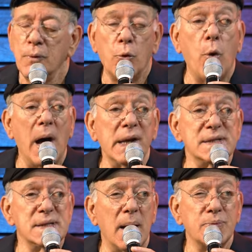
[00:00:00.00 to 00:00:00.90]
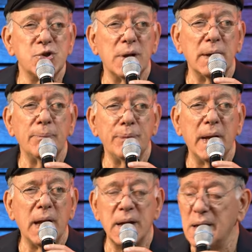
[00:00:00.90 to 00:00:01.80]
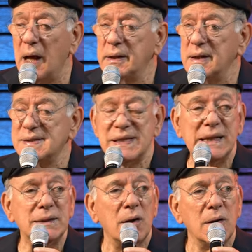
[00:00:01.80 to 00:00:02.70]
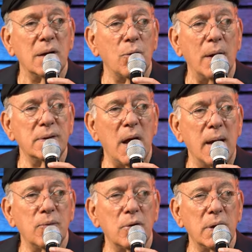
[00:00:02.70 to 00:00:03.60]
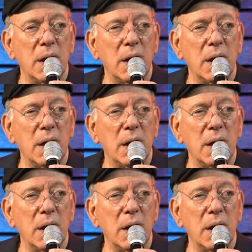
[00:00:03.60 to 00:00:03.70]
One assumption, and I did see it one time on